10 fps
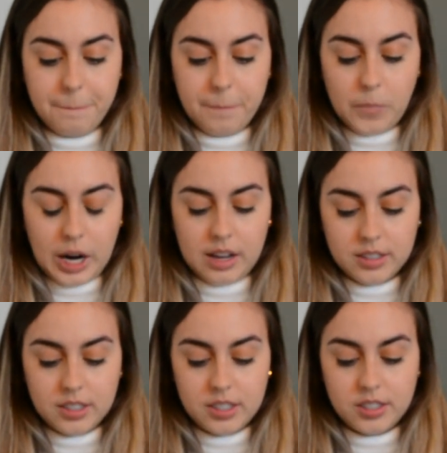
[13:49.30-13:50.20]
What
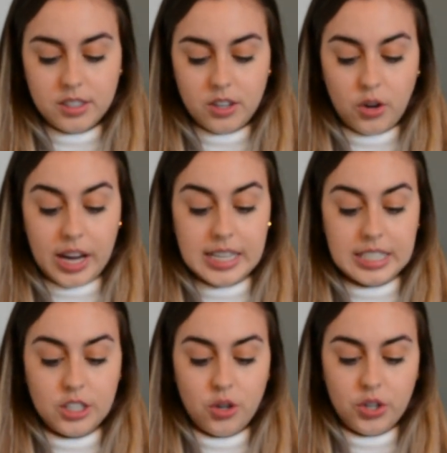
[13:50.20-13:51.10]
else? Okay, I
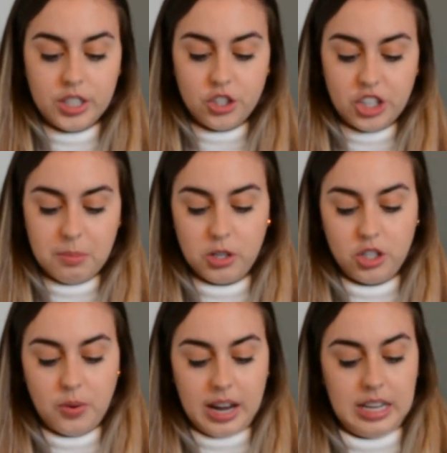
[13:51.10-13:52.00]
didn't go to the gym or
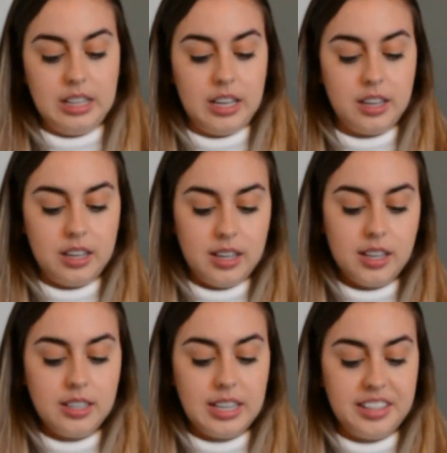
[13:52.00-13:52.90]
do any like
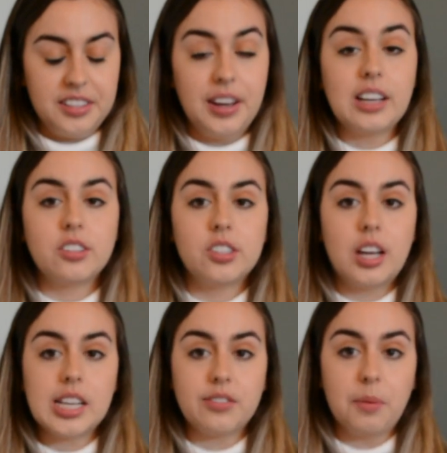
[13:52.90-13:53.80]
intensive
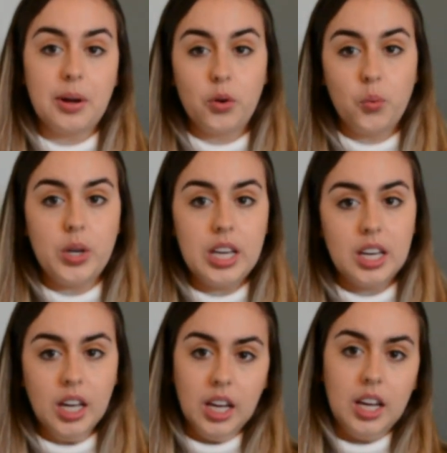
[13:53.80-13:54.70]
exercise for about a
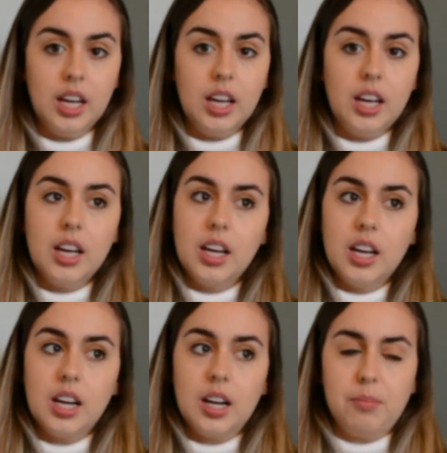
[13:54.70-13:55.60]
week.
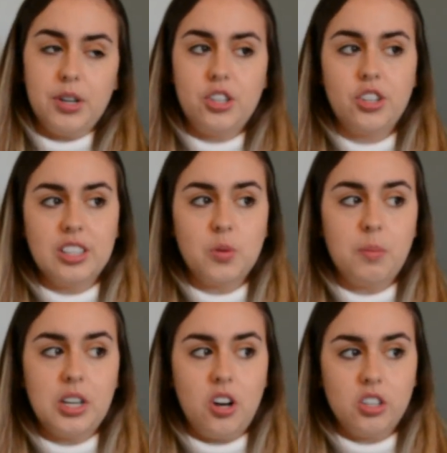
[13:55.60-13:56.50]
I'm pretty sure that's what
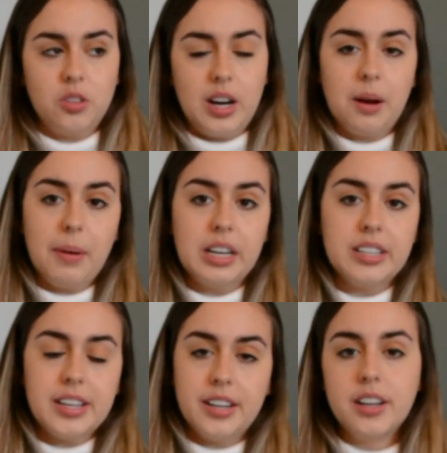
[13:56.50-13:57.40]
my doctor
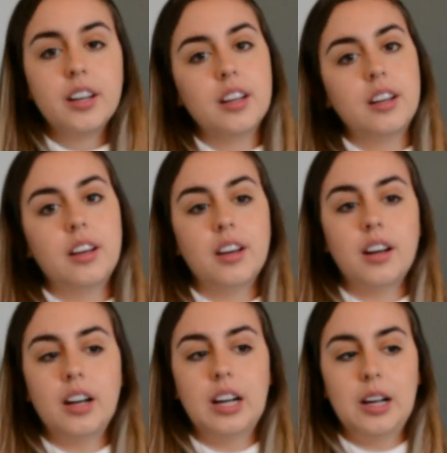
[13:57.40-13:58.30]
recommended.
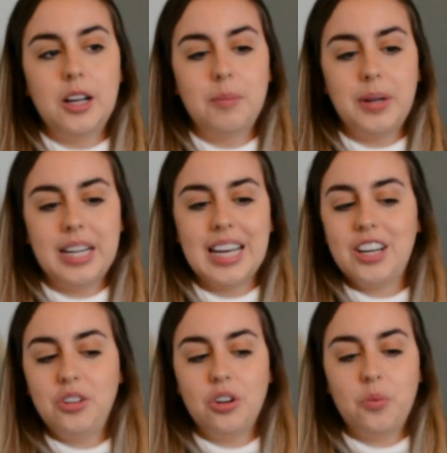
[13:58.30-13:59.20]
But
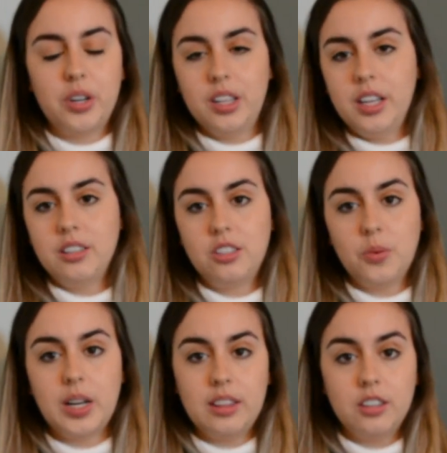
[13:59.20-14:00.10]
again, you don't want to like
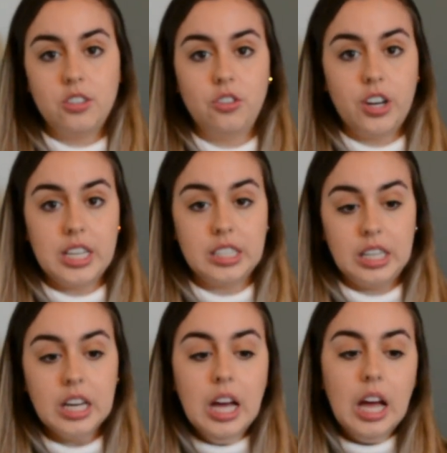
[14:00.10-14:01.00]
do anything too crazy.